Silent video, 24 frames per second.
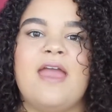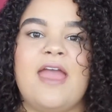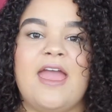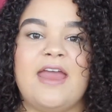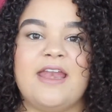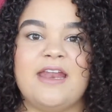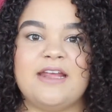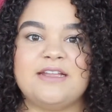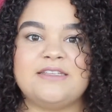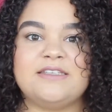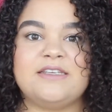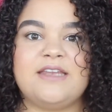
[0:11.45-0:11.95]

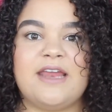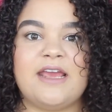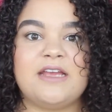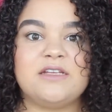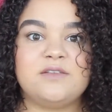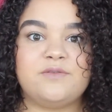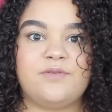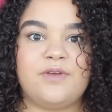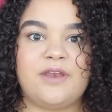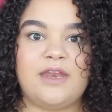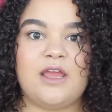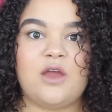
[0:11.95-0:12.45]
And in
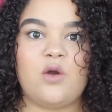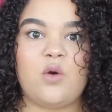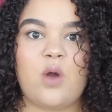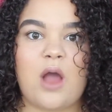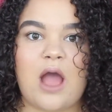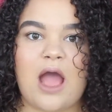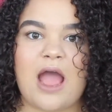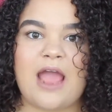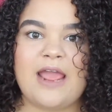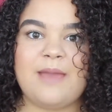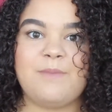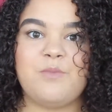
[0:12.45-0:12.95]
today's
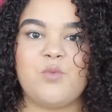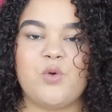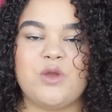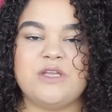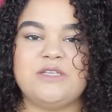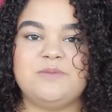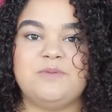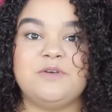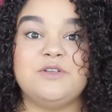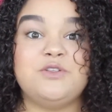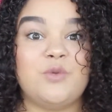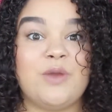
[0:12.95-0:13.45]
video, I am going
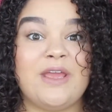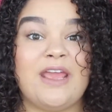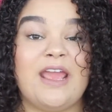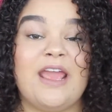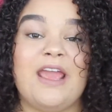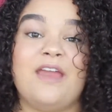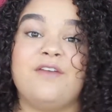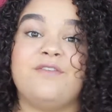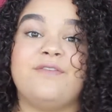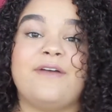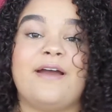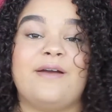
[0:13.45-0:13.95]
to be doing
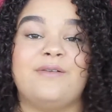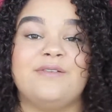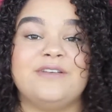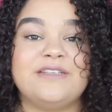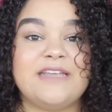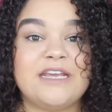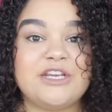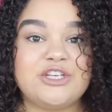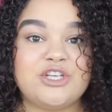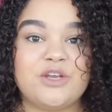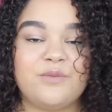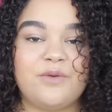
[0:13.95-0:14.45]
a
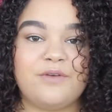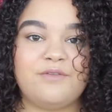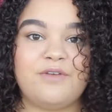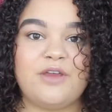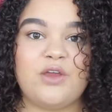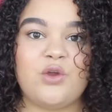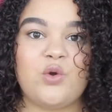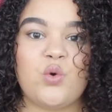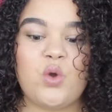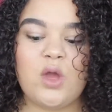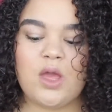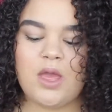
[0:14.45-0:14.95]
foundation
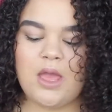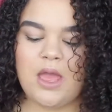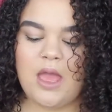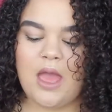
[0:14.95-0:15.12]
review.